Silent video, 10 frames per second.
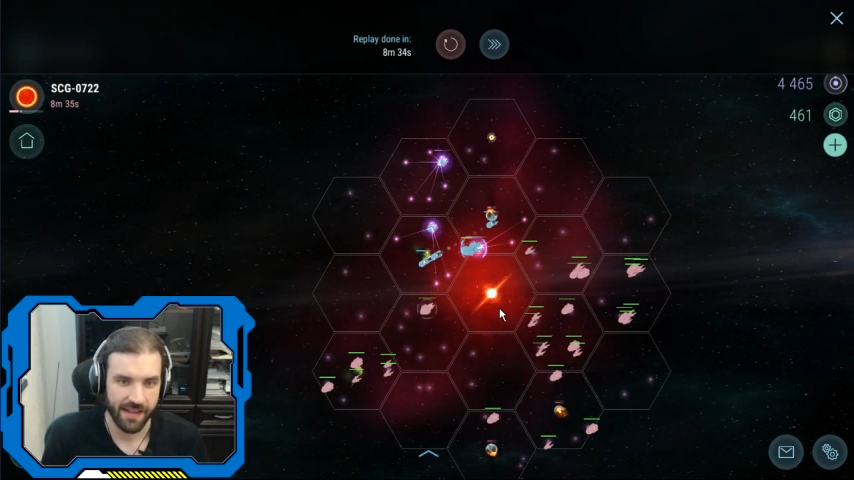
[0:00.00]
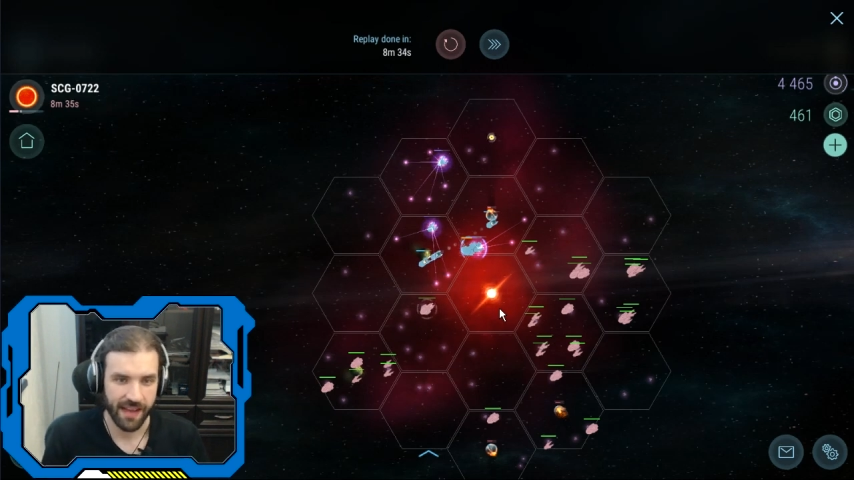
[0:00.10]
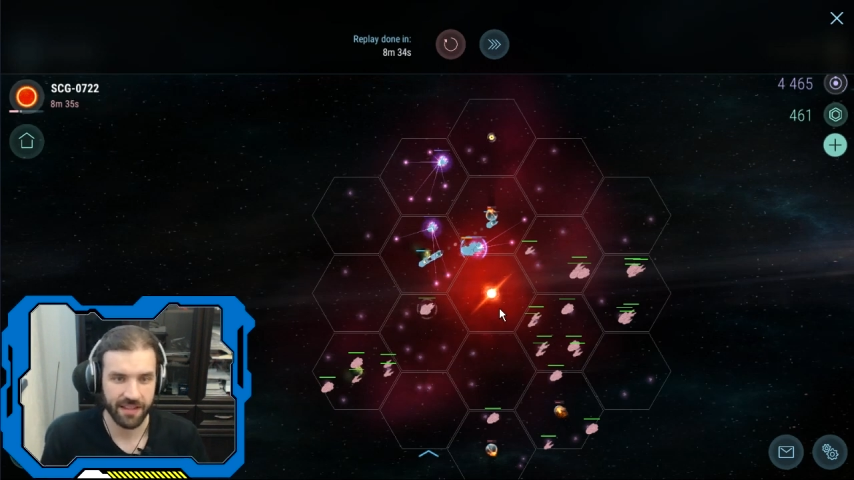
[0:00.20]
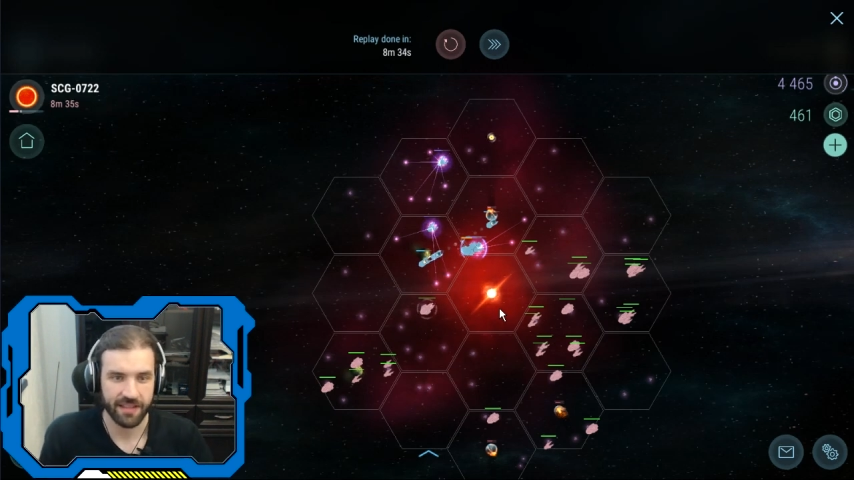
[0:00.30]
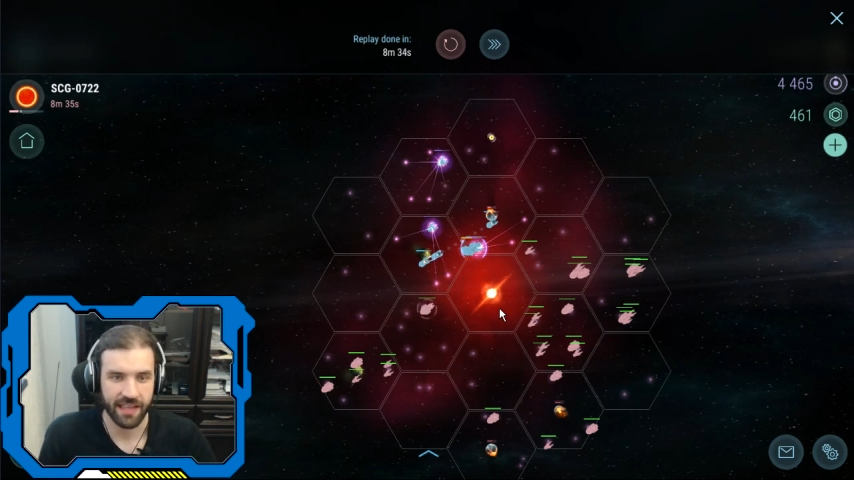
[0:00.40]

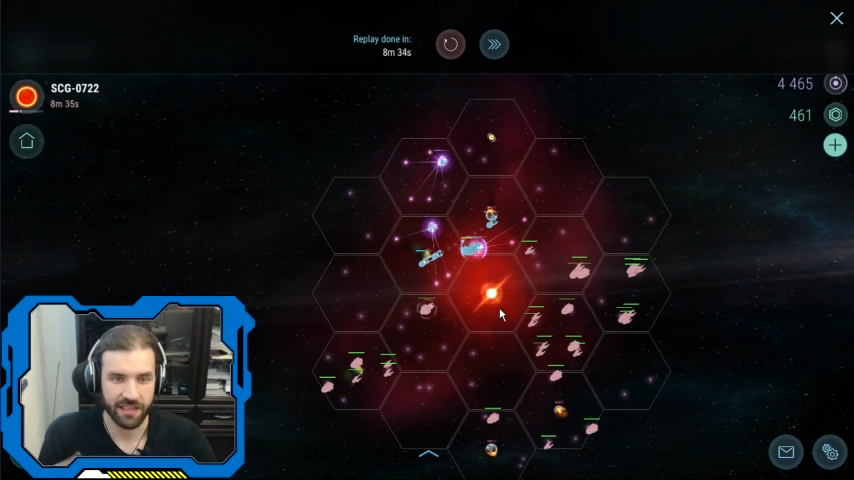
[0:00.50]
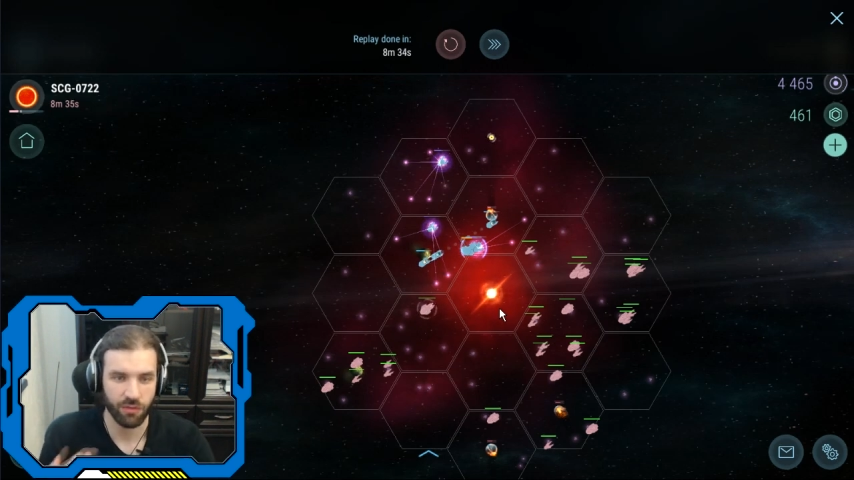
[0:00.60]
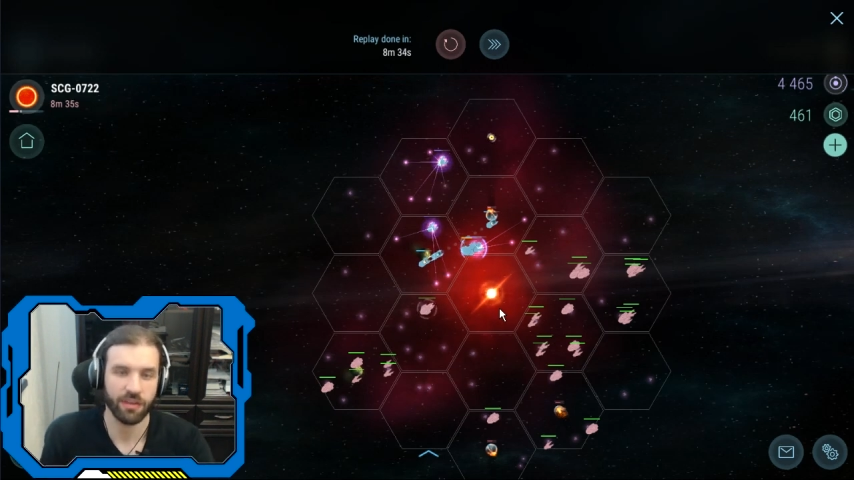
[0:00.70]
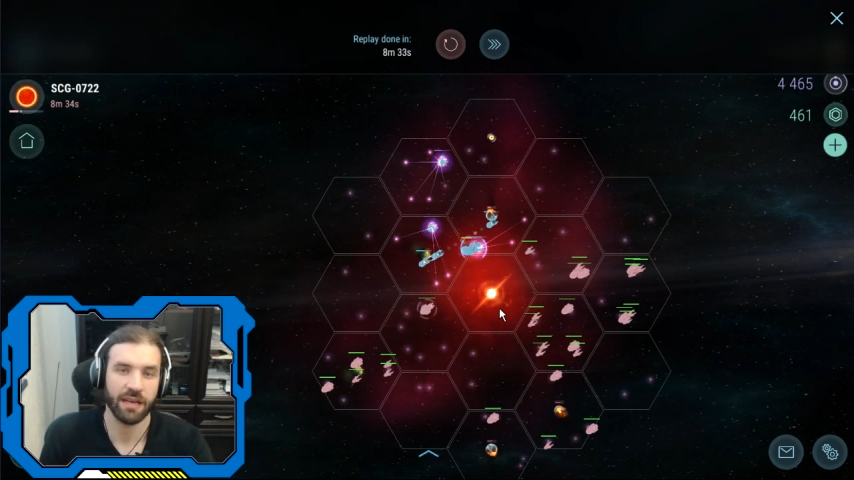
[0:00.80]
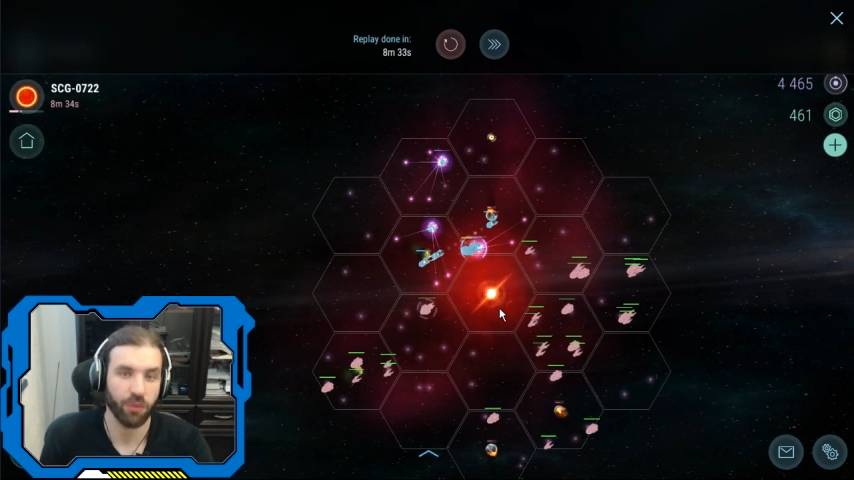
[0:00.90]
and it takes a
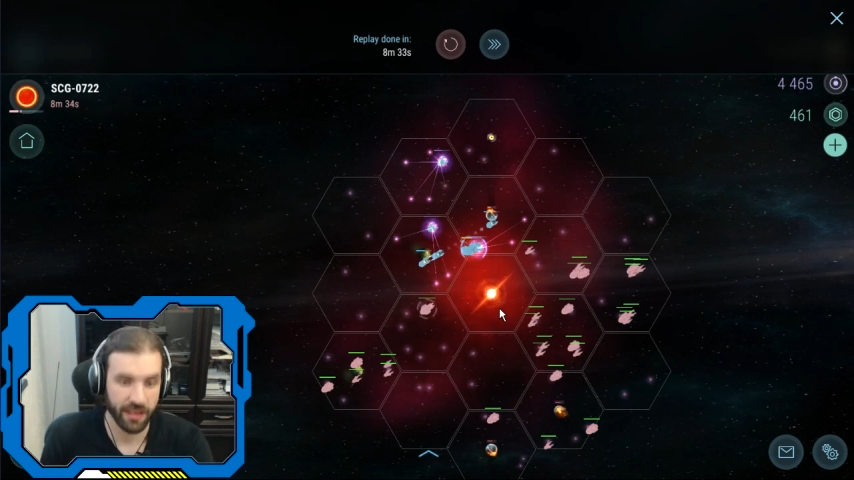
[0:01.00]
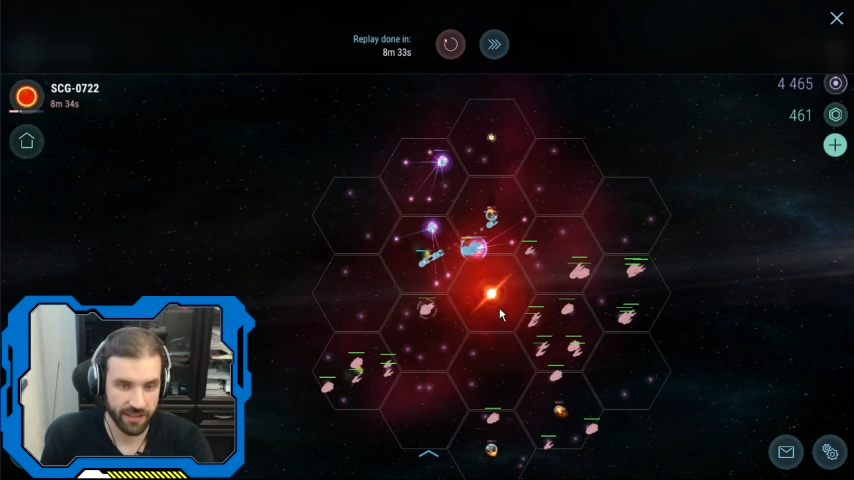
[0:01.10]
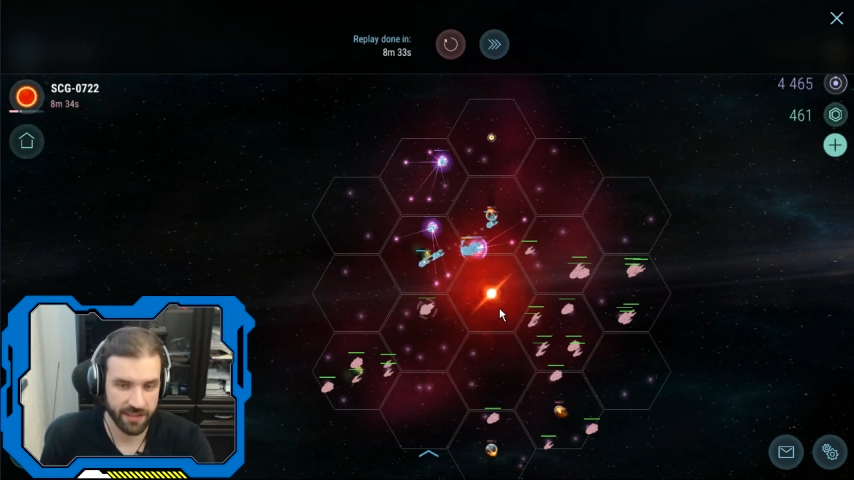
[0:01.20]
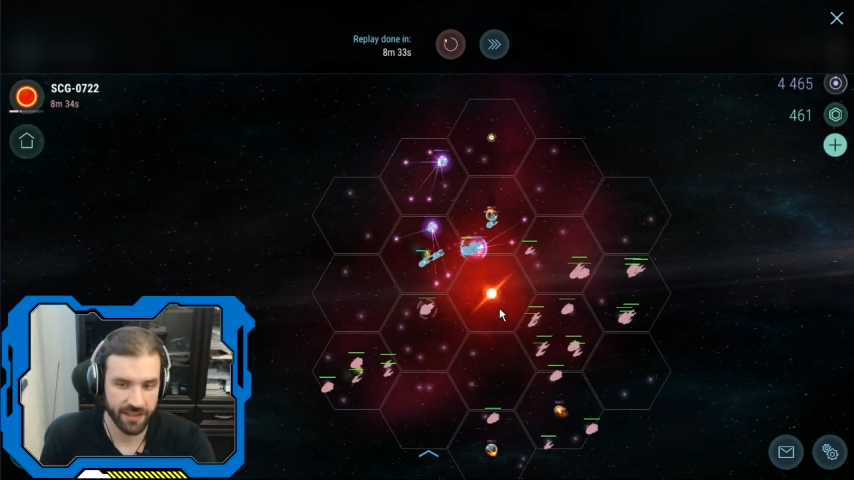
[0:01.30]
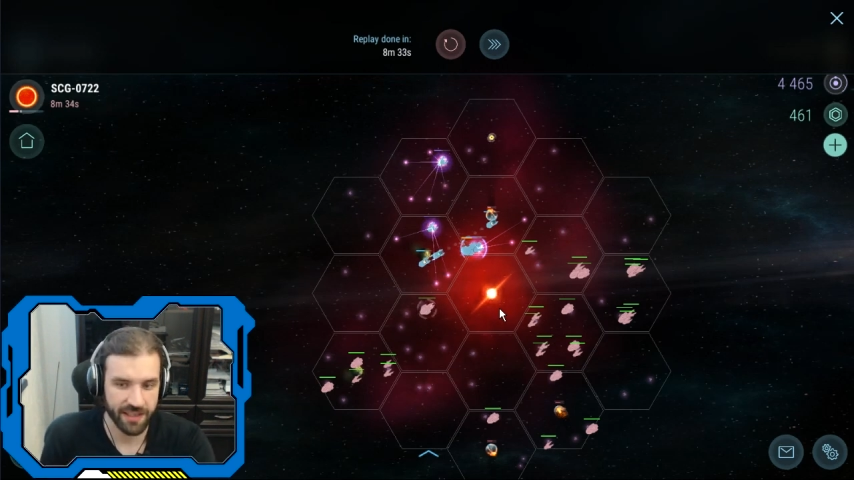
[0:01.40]
long time to hit
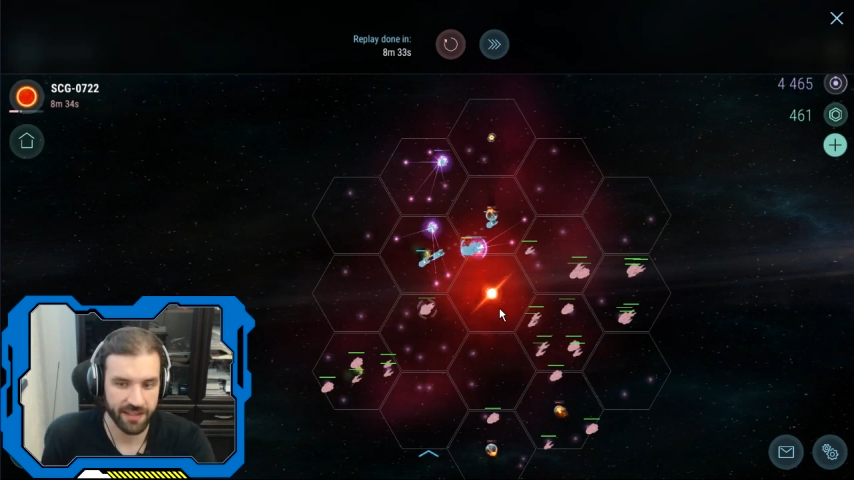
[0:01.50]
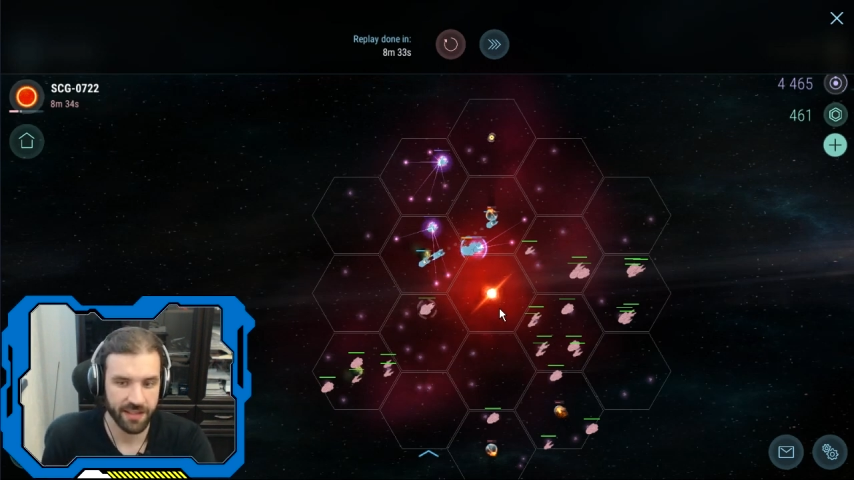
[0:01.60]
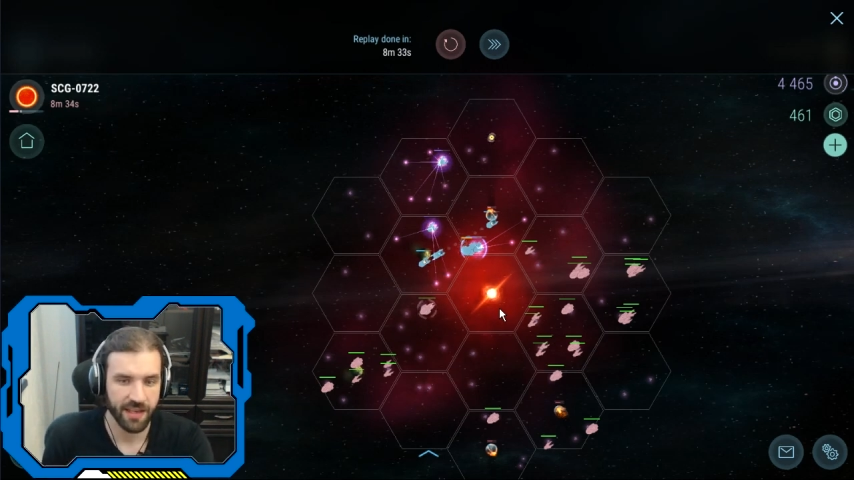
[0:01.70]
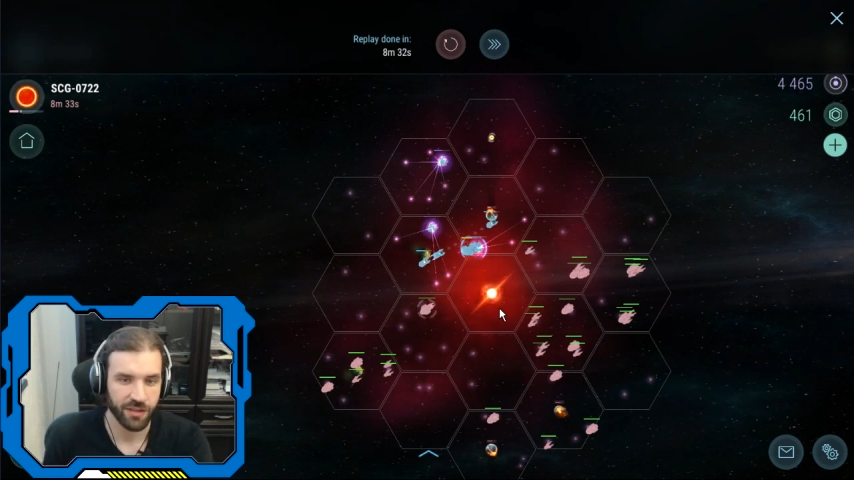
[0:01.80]
a 6,